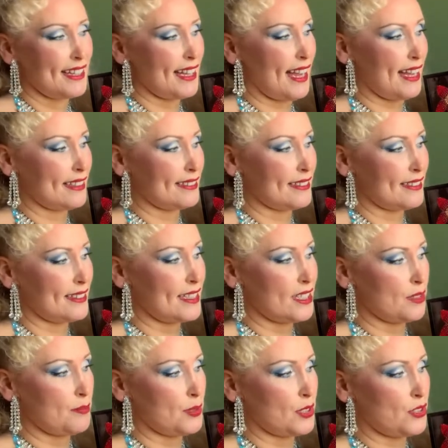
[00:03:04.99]
And
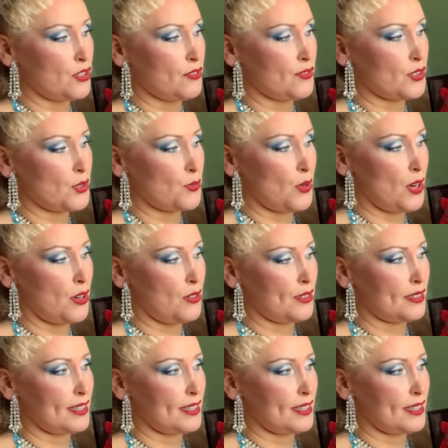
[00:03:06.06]
these are beautiful as well.